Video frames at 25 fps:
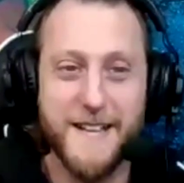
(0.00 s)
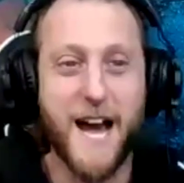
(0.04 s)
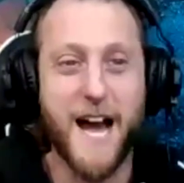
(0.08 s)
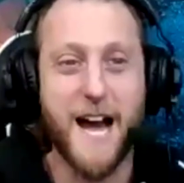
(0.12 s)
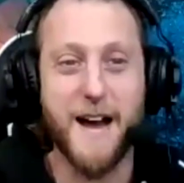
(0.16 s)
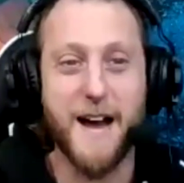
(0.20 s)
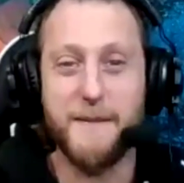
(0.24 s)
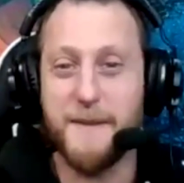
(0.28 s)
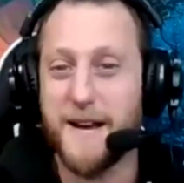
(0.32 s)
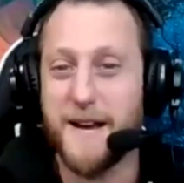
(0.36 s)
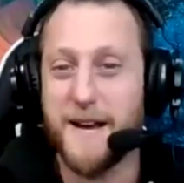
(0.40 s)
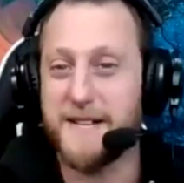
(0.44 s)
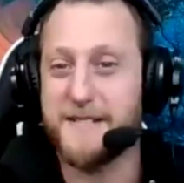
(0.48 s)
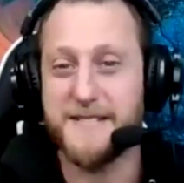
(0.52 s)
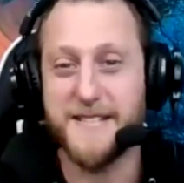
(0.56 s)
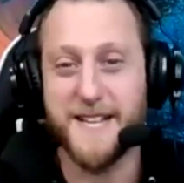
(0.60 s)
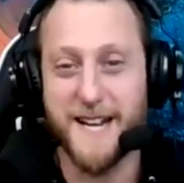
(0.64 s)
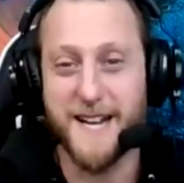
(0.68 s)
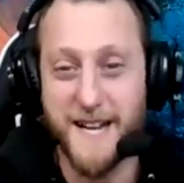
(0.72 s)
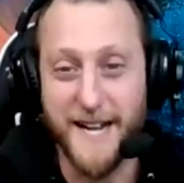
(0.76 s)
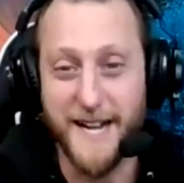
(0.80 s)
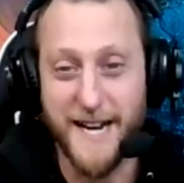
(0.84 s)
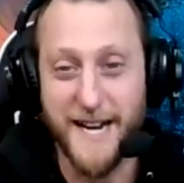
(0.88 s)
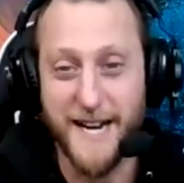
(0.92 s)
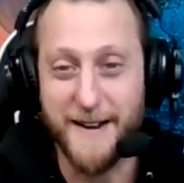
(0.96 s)
yeah, I'm not
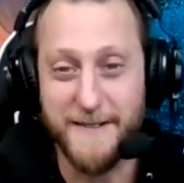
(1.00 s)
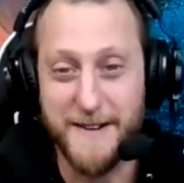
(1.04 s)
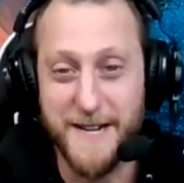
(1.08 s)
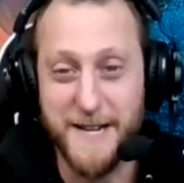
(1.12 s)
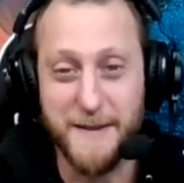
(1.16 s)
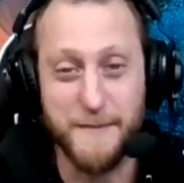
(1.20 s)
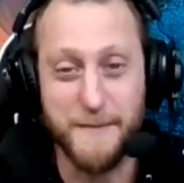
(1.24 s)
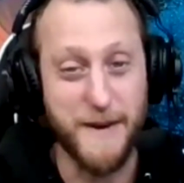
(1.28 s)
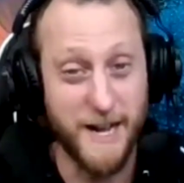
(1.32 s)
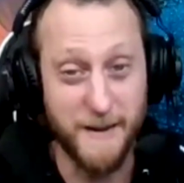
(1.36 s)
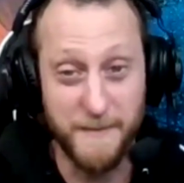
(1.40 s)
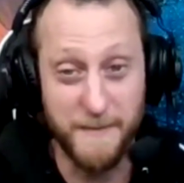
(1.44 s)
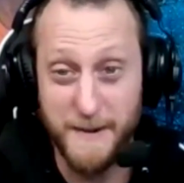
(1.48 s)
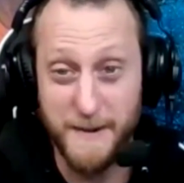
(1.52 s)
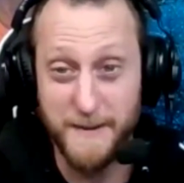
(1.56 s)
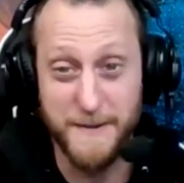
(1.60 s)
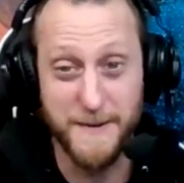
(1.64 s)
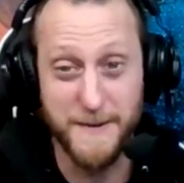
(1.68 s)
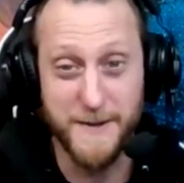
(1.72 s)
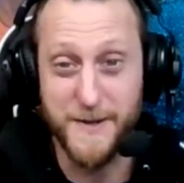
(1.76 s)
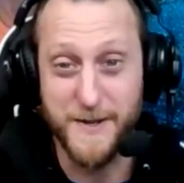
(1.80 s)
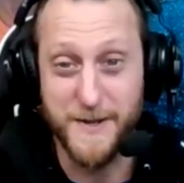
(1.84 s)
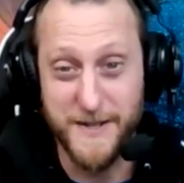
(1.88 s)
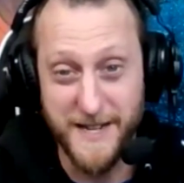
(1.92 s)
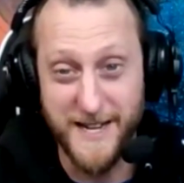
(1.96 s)
saying I never did, but I
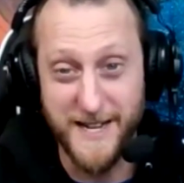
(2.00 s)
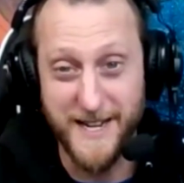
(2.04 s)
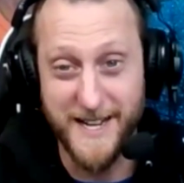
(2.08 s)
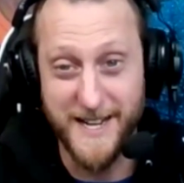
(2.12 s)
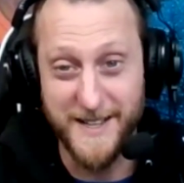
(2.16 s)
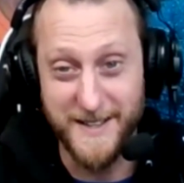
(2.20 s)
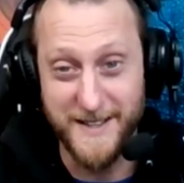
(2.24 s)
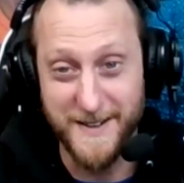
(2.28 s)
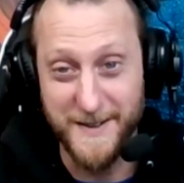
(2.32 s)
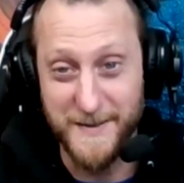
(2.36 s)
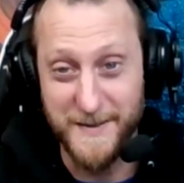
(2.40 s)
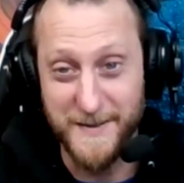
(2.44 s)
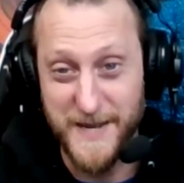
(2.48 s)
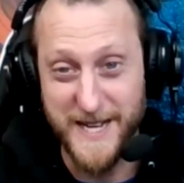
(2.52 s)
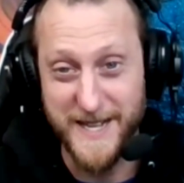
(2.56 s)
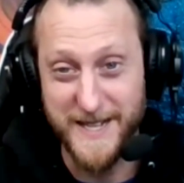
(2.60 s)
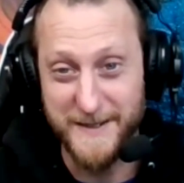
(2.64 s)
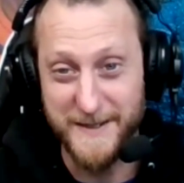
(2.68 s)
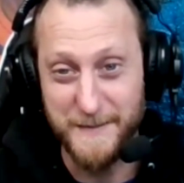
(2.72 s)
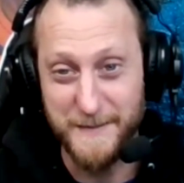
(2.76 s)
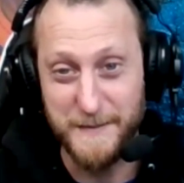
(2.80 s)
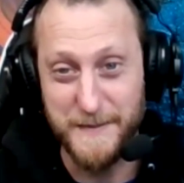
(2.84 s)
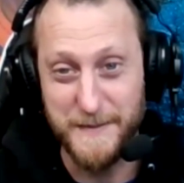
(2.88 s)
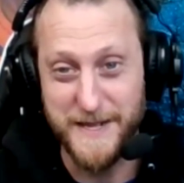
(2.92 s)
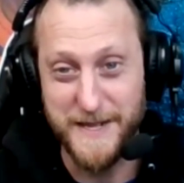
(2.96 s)
remember doing it either,
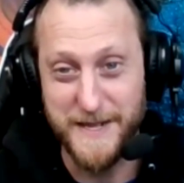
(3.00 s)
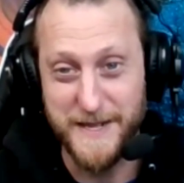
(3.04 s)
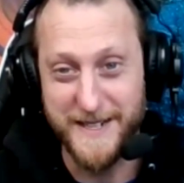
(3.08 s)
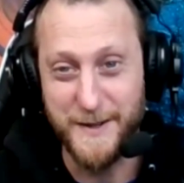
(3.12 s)
man.